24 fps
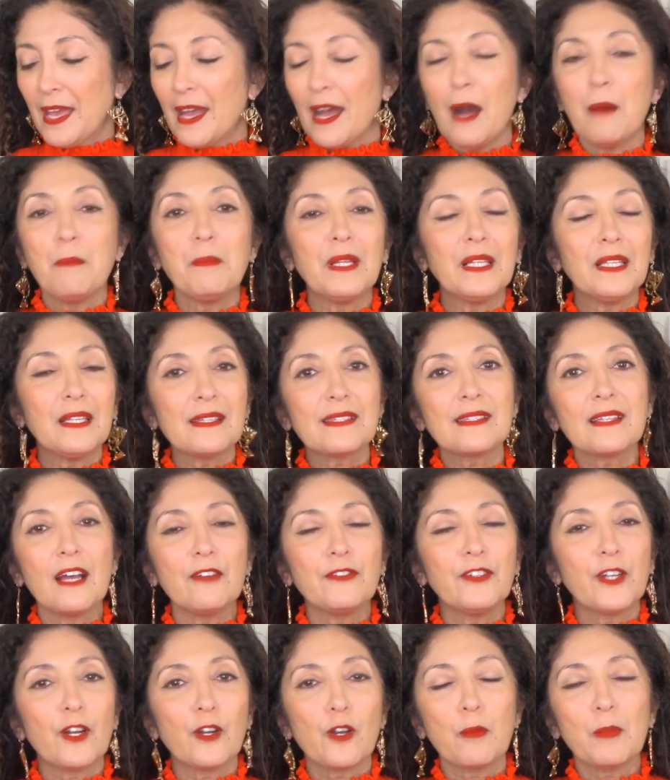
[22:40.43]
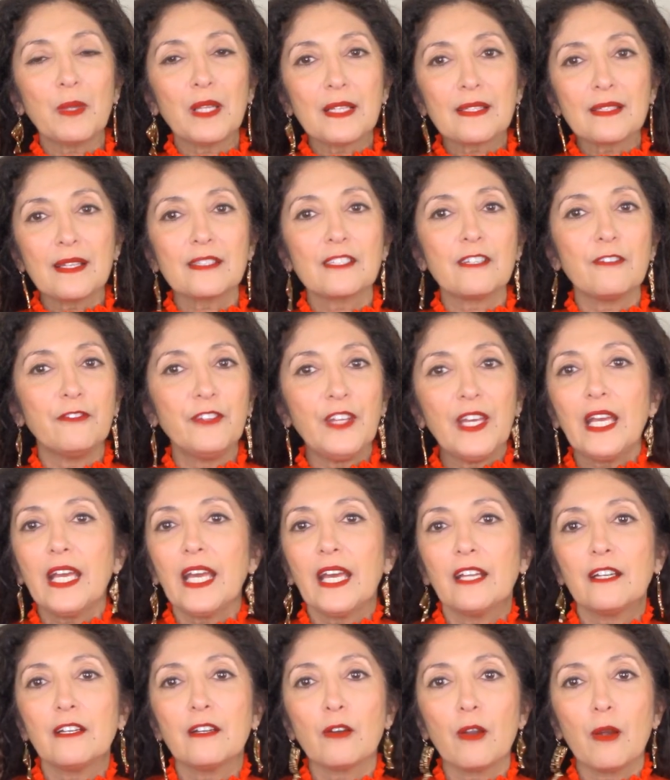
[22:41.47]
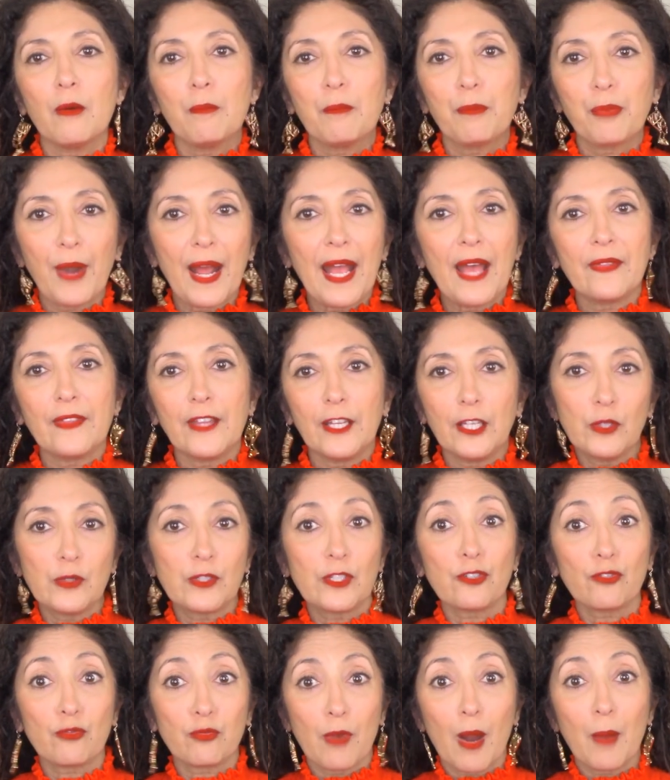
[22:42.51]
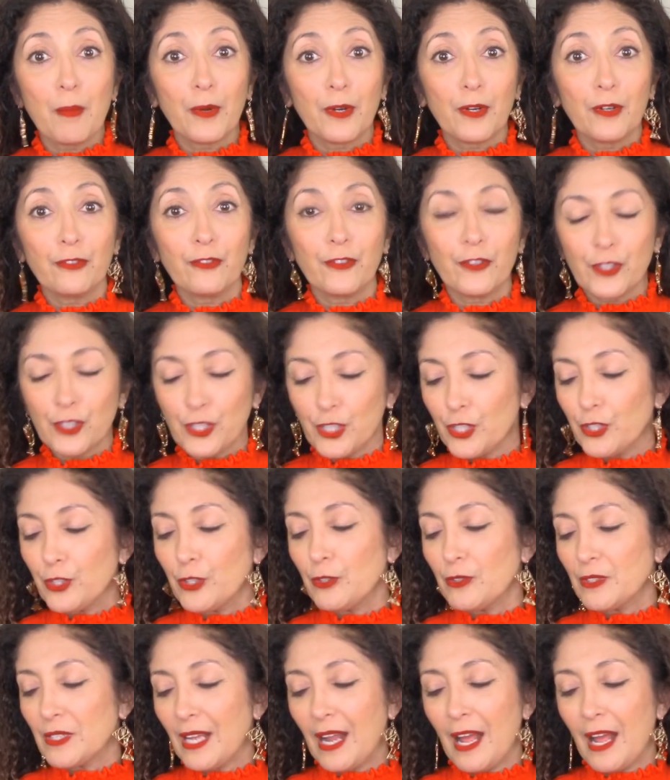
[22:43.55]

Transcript: Um, Melissa, if you don't know Melissa, it's a vegan brand that uses rubber for shoes.